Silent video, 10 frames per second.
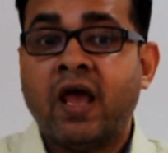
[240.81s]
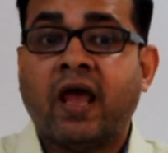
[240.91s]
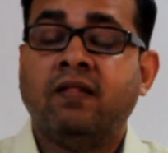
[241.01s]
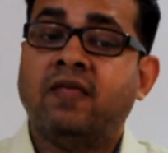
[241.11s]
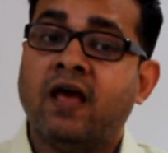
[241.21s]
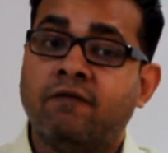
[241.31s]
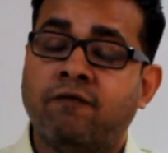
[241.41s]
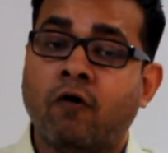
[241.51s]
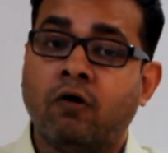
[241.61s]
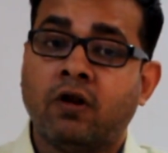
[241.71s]
and
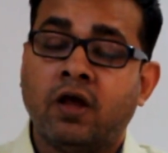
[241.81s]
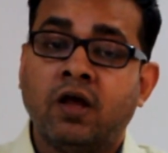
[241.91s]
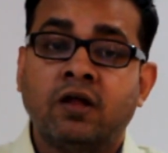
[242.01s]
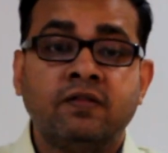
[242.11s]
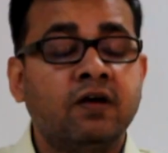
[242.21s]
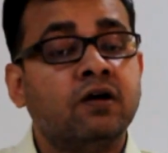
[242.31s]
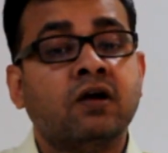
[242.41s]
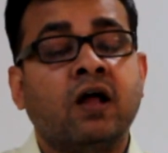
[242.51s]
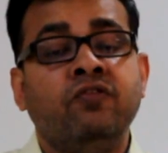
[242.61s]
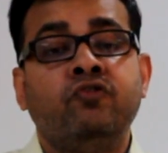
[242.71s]
therefore the
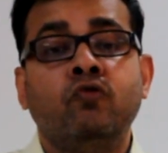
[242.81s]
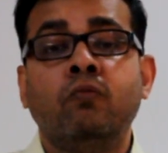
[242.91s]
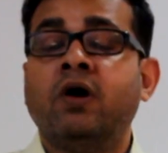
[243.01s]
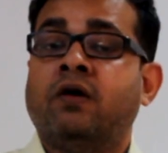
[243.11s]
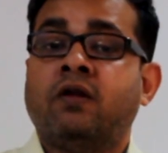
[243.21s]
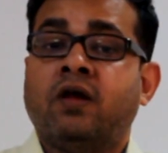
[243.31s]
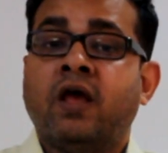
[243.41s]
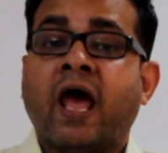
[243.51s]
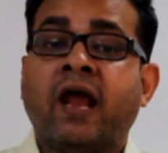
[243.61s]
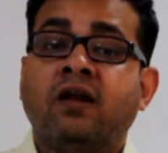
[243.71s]
consumer
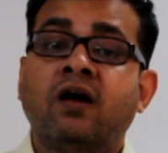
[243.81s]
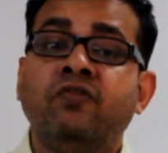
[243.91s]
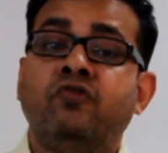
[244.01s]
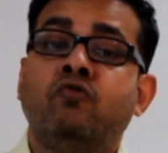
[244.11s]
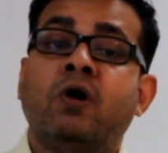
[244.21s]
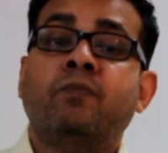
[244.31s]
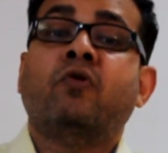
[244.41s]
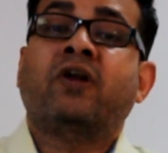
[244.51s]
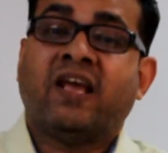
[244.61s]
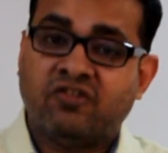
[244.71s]
and consumer
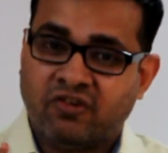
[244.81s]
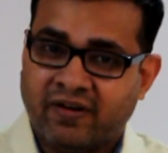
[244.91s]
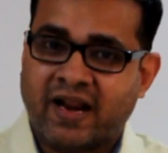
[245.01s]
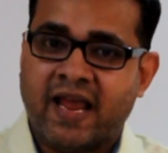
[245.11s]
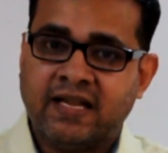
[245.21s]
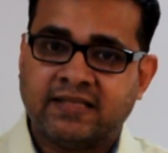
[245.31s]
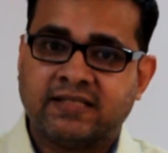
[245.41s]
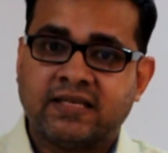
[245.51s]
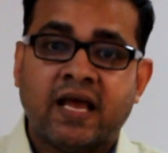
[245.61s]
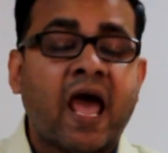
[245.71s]
protection
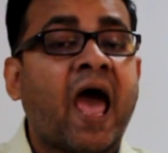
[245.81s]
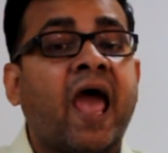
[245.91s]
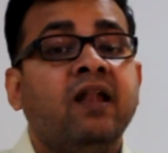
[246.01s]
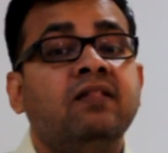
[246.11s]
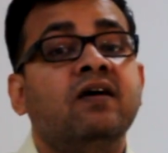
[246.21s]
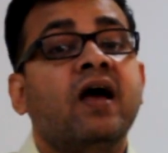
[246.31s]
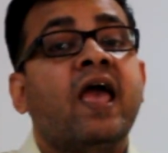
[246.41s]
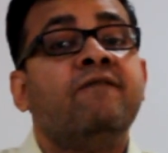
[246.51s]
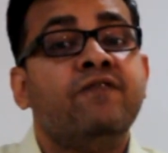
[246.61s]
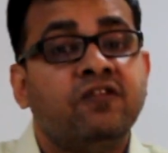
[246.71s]
rights and the
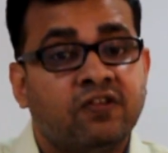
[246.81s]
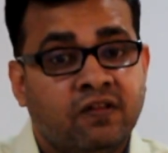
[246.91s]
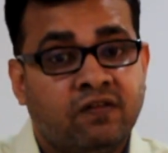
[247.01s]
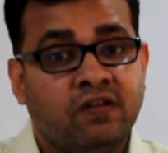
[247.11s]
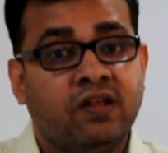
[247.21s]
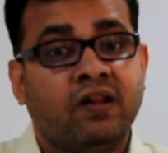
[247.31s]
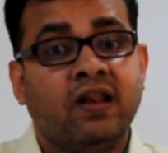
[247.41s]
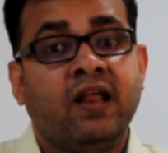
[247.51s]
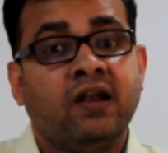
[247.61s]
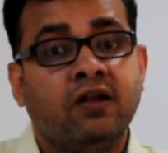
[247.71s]
efficiency
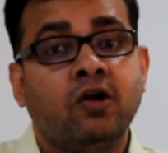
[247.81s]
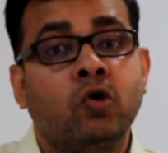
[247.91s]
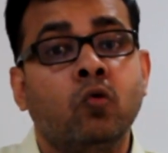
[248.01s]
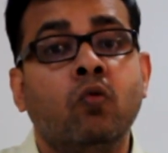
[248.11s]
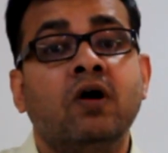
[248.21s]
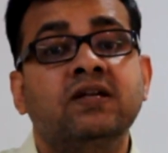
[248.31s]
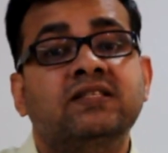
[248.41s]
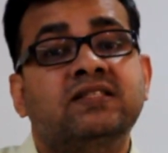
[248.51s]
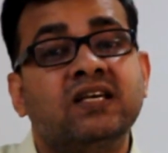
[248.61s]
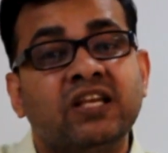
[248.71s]
related
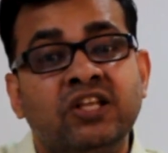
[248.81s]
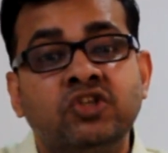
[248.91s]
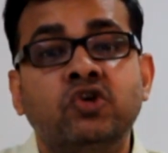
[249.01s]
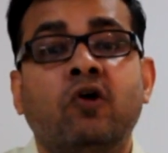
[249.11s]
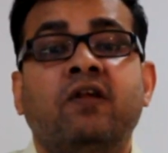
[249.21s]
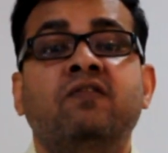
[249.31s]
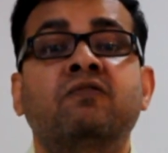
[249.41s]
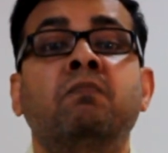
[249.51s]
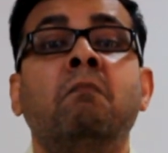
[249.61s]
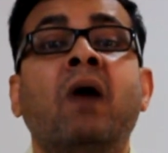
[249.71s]
towards the
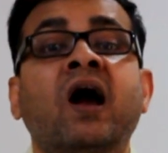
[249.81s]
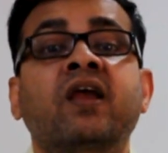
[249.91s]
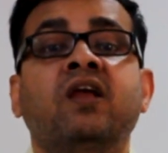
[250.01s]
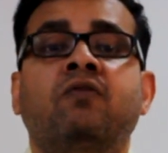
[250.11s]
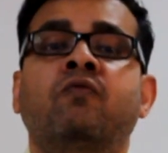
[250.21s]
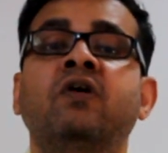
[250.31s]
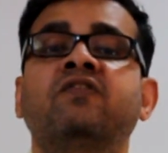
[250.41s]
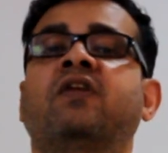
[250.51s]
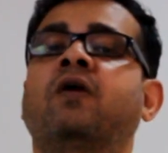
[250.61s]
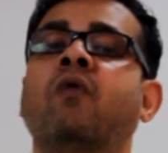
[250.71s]
insurance market
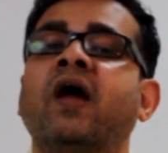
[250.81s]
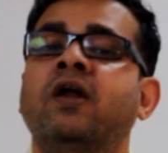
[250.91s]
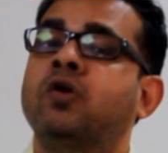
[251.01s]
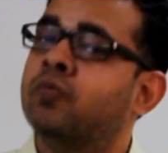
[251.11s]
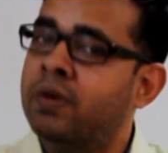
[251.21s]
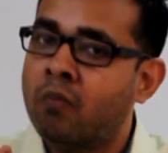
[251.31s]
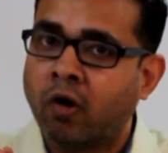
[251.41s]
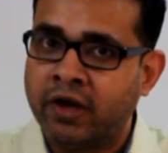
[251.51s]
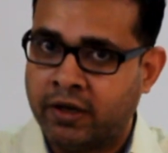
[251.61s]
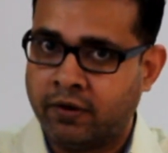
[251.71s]
was required to be
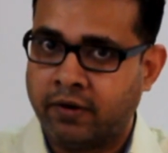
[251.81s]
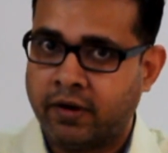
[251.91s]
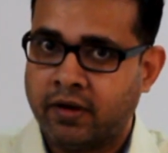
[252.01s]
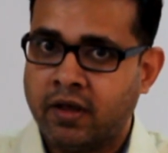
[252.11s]
monitored.